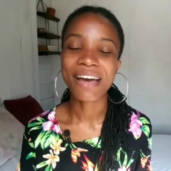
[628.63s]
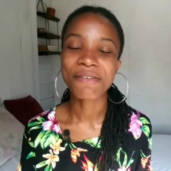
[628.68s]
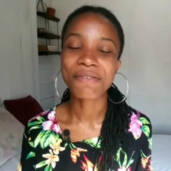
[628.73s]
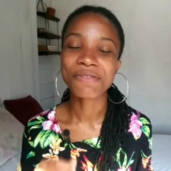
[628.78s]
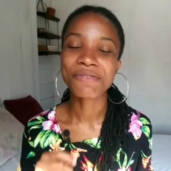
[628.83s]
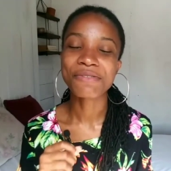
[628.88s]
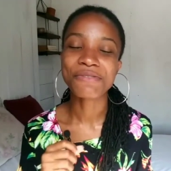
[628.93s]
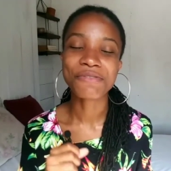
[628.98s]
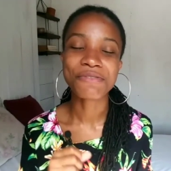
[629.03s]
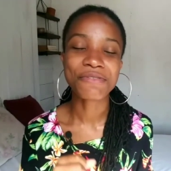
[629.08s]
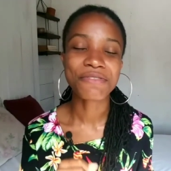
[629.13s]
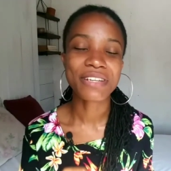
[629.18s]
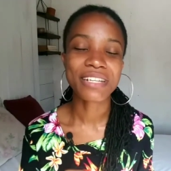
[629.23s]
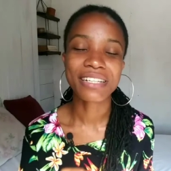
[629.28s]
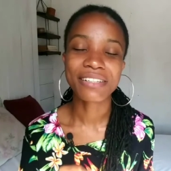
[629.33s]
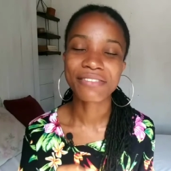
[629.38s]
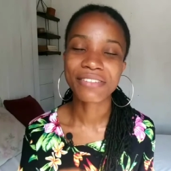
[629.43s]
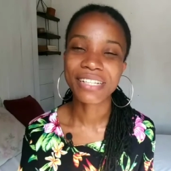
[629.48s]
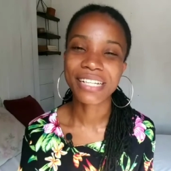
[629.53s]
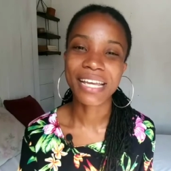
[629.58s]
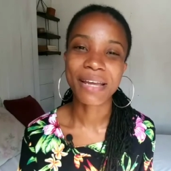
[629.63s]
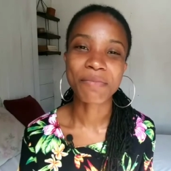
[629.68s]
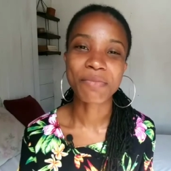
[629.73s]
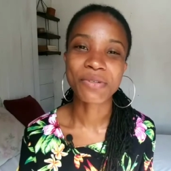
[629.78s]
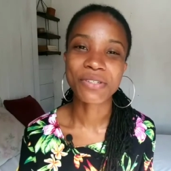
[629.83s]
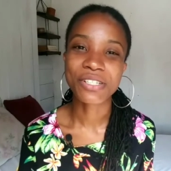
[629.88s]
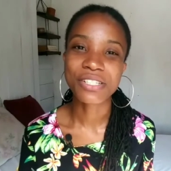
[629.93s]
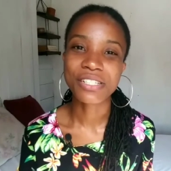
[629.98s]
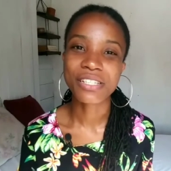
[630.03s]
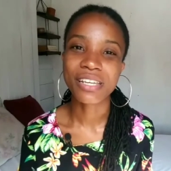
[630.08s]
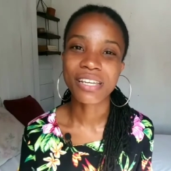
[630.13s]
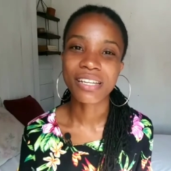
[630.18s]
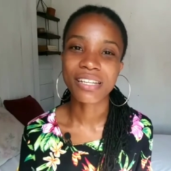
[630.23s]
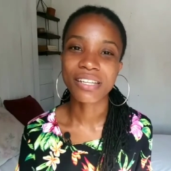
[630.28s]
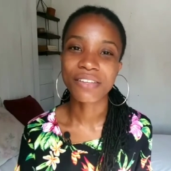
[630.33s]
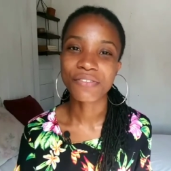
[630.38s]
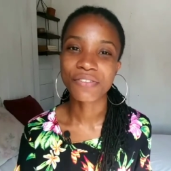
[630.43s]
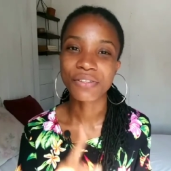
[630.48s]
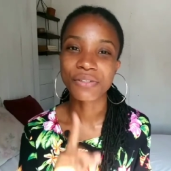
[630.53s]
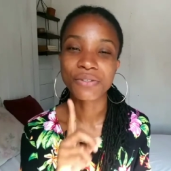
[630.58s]
I would really, really
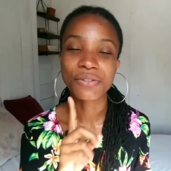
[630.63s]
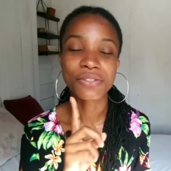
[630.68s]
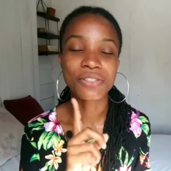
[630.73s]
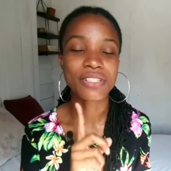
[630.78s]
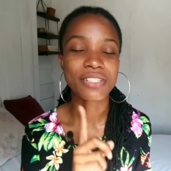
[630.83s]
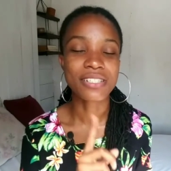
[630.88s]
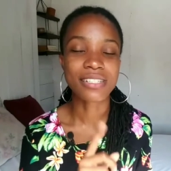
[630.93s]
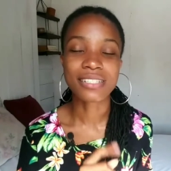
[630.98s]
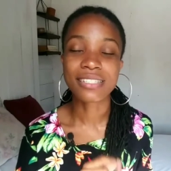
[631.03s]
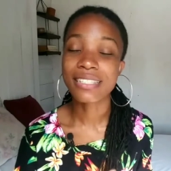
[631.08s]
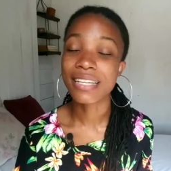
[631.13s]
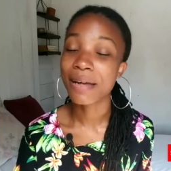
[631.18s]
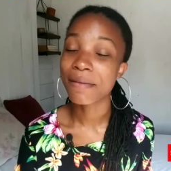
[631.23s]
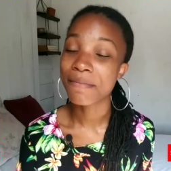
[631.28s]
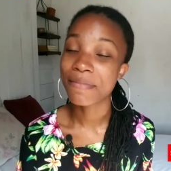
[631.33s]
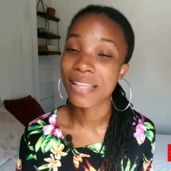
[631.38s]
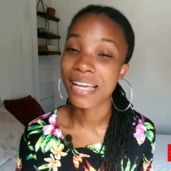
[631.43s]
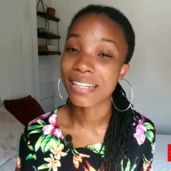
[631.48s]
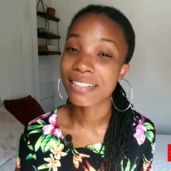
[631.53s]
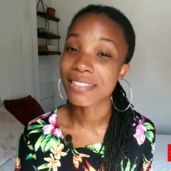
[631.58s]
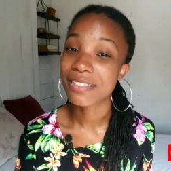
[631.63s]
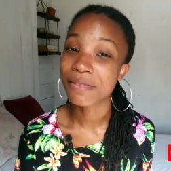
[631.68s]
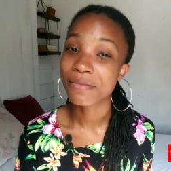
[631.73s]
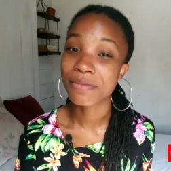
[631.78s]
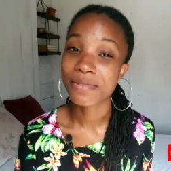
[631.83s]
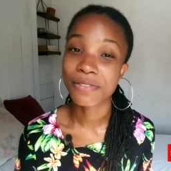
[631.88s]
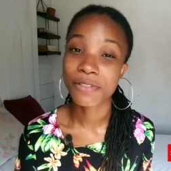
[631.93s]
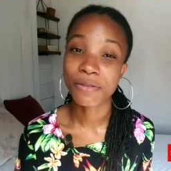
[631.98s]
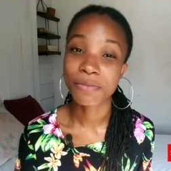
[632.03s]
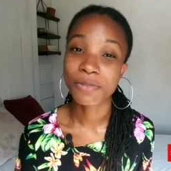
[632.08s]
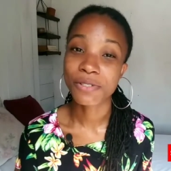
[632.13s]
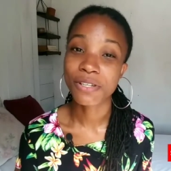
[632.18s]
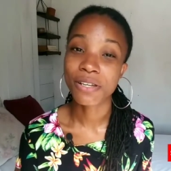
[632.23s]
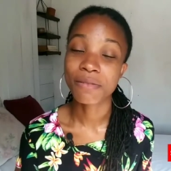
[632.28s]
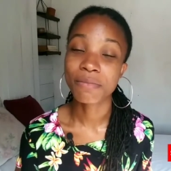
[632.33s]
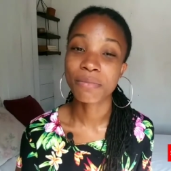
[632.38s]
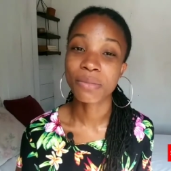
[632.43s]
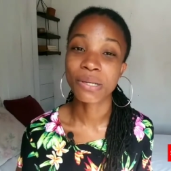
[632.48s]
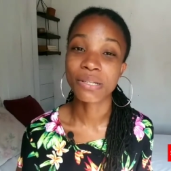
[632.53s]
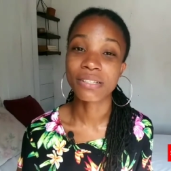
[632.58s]
appreciate if you could just tap that
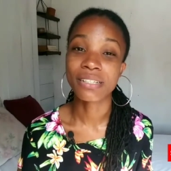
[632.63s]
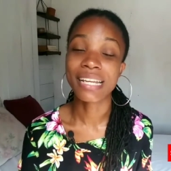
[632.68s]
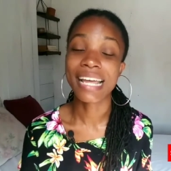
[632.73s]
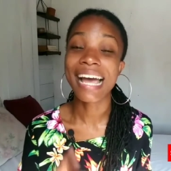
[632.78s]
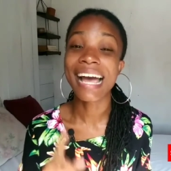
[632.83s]
subscription button